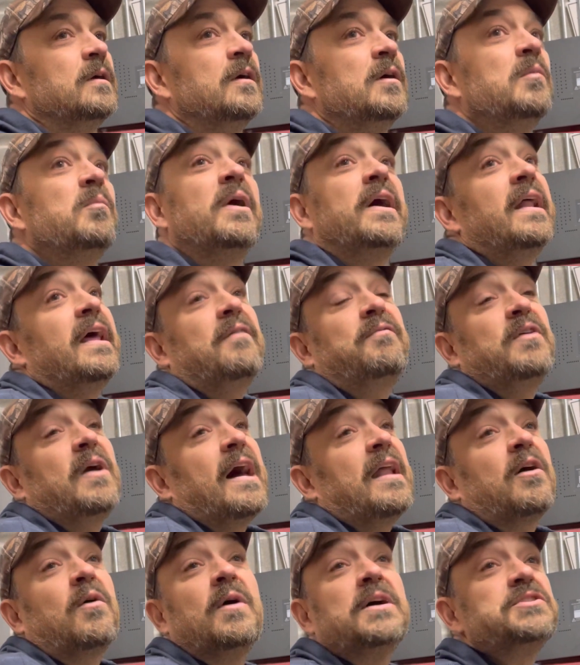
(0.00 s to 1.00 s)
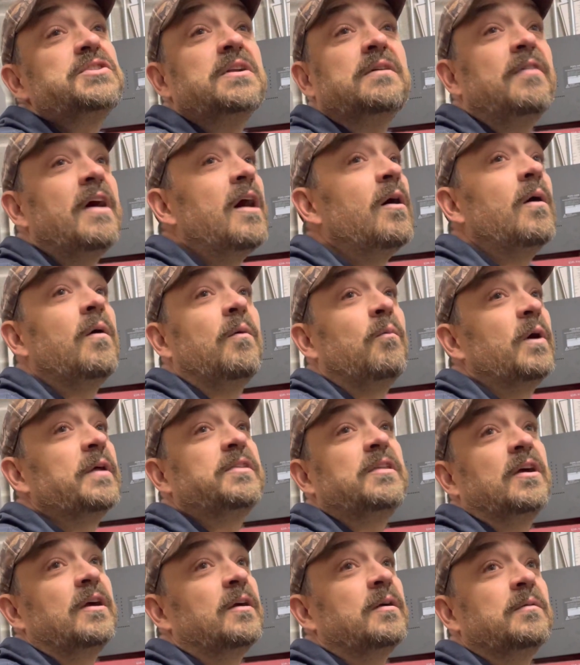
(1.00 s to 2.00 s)
But if you got a question of what
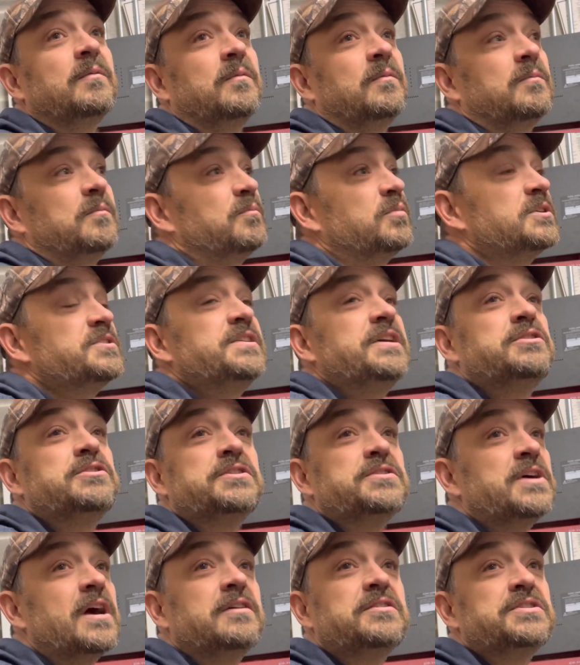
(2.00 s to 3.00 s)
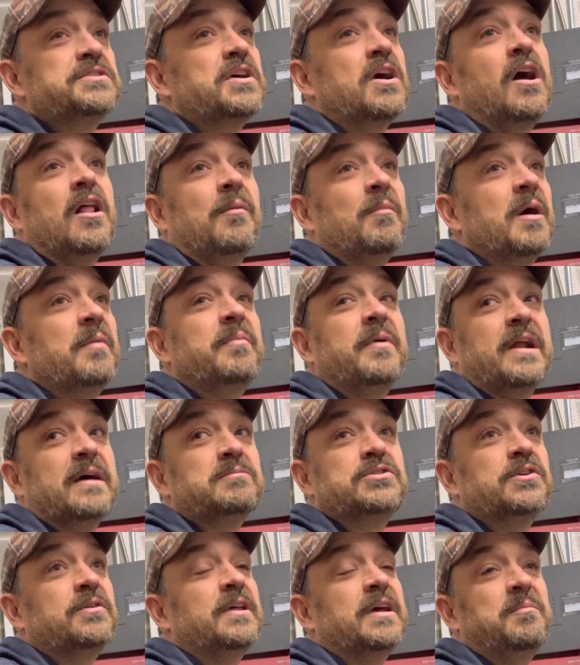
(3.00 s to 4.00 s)
their procedures are, just call them up, and I'm
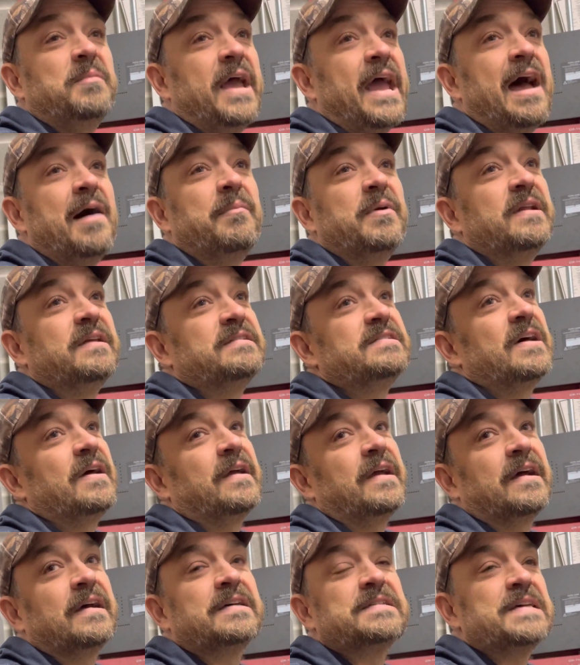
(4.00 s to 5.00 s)
sure they'd be happy to tell you, because